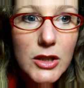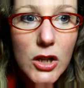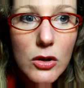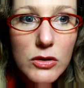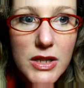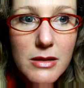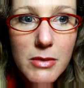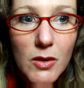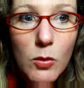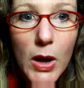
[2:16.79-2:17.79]
go to the
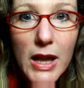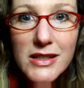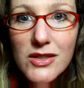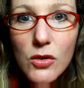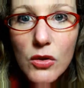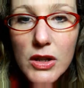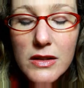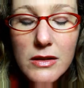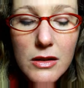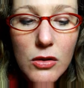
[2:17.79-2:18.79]
Midwest or the